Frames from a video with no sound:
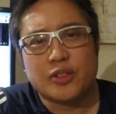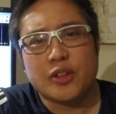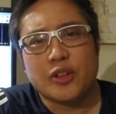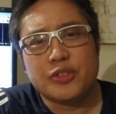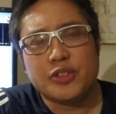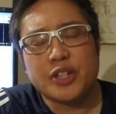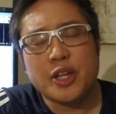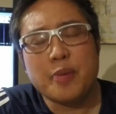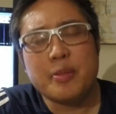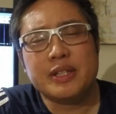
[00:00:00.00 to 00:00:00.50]
So I've
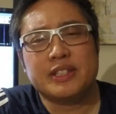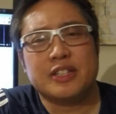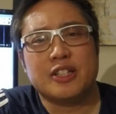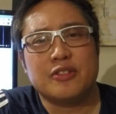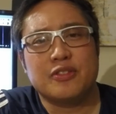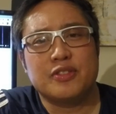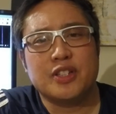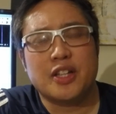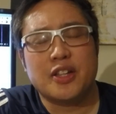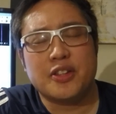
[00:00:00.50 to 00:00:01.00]
set
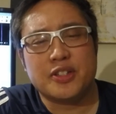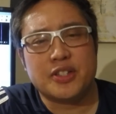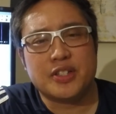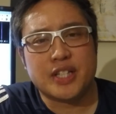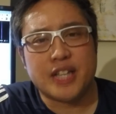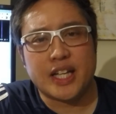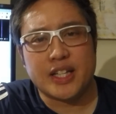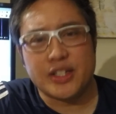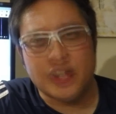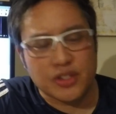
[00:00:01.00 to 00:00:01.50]
myself another
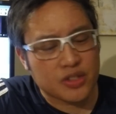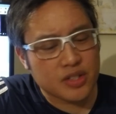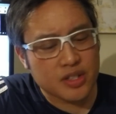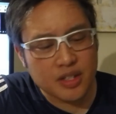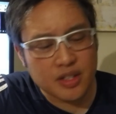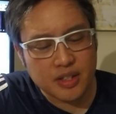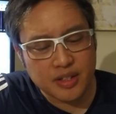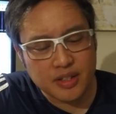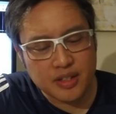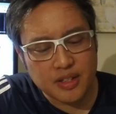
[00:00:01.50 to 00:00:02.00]
challenge.
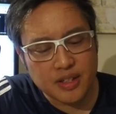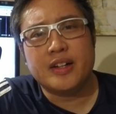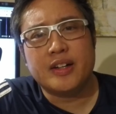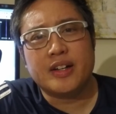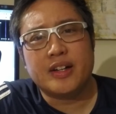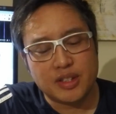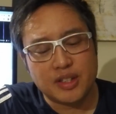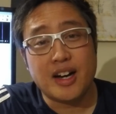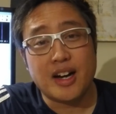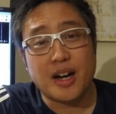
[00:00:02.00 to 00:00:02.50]

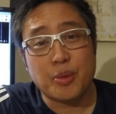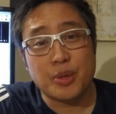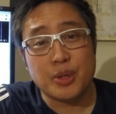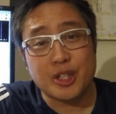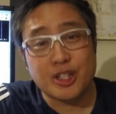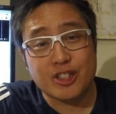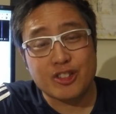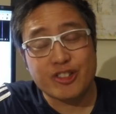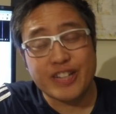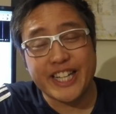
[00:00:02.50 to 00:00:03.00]
I
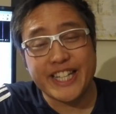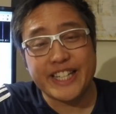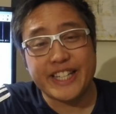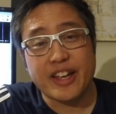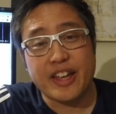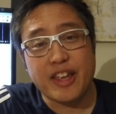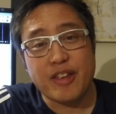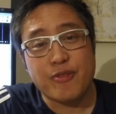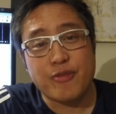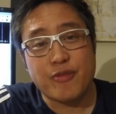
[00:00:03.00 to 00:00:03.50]
want to create
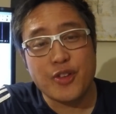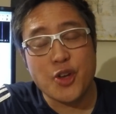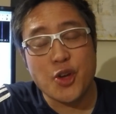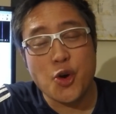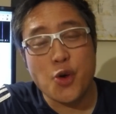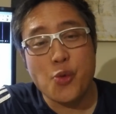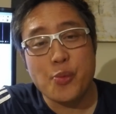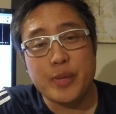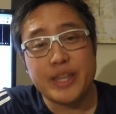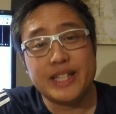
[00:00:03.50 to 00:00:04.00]
a
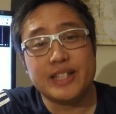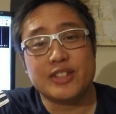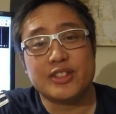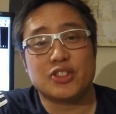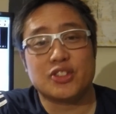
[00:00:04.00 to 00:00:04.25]
film in the